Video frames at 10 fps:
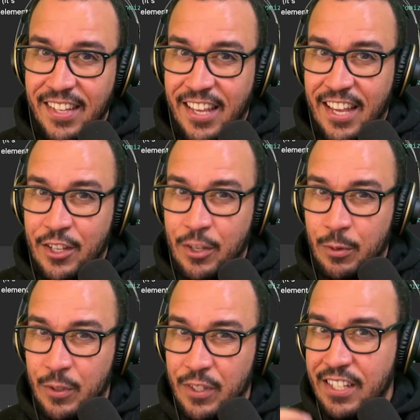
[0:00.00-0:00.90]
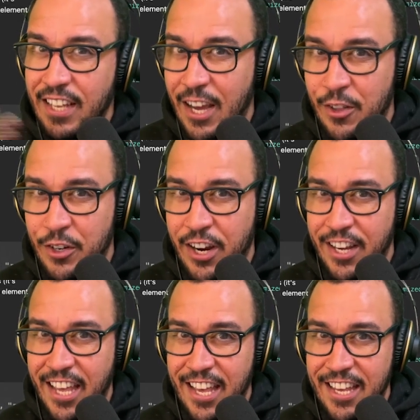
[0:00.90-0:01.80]
Can you see how they're trying to
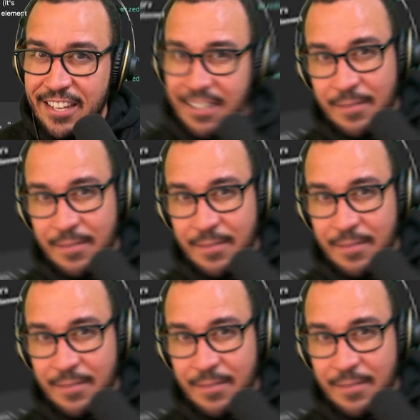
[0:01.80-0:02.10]
get you?